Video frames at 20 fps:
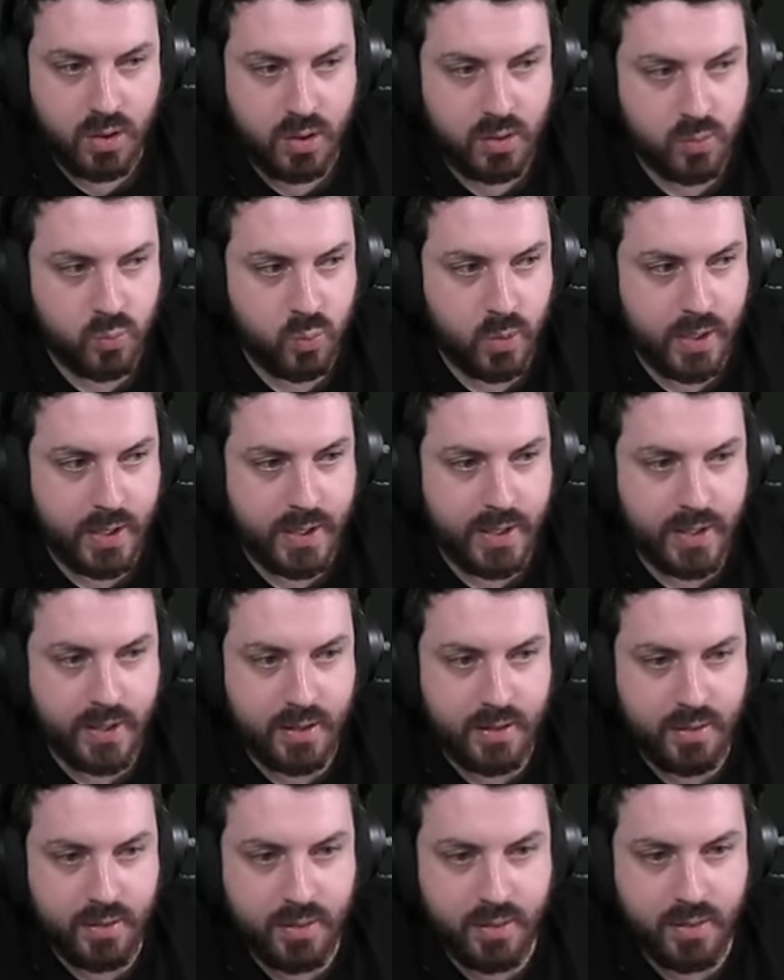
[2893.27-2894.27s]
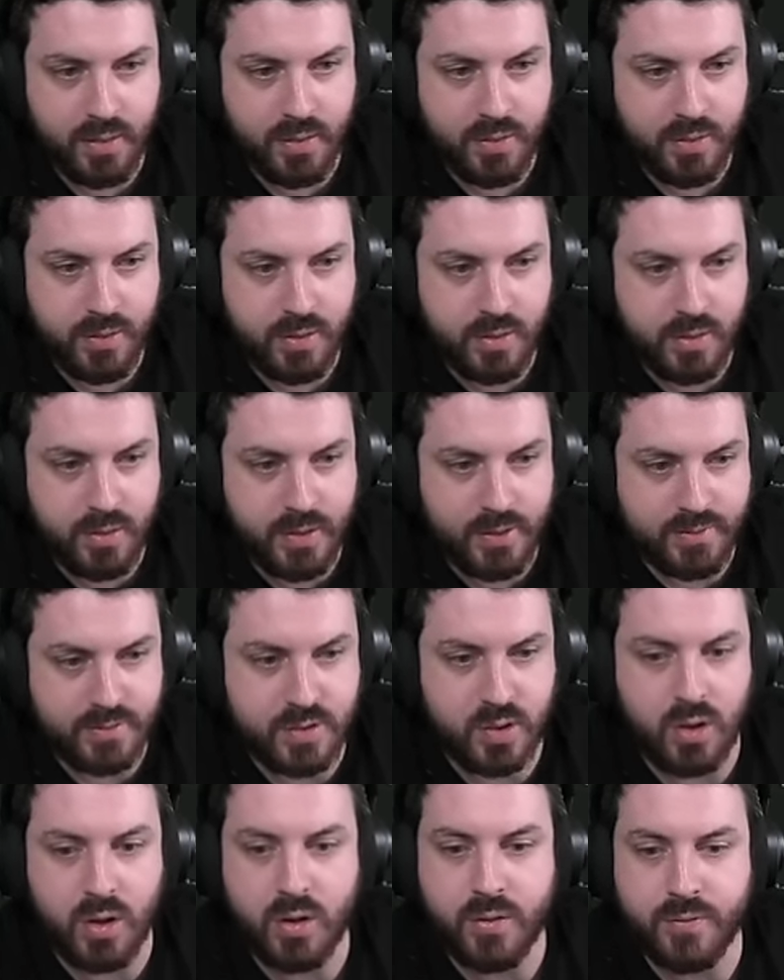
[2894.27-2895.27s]
where there is
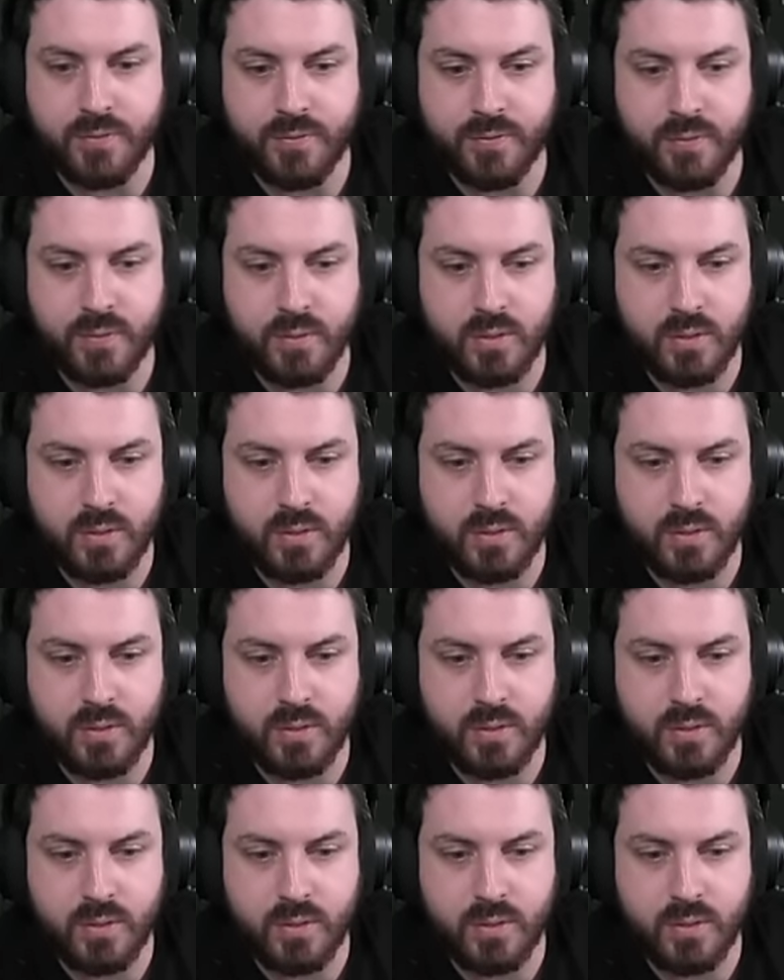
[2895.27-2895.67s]
a lot of